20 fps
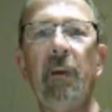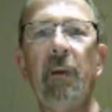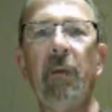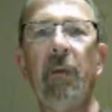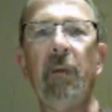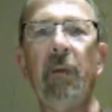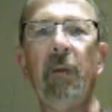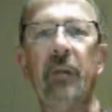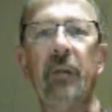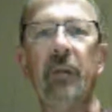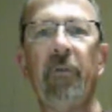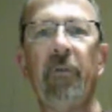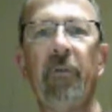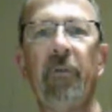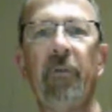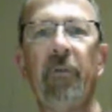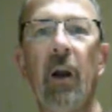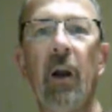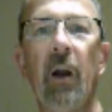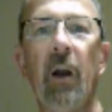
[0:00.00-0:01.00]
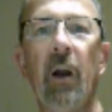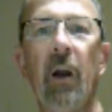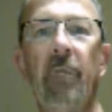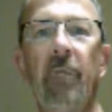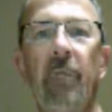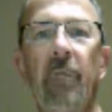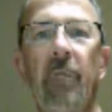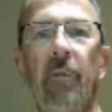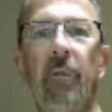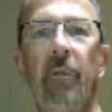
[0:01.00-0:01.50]
4,400
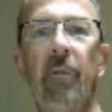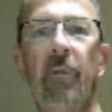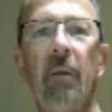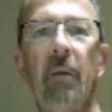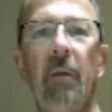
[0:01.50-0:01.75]
for the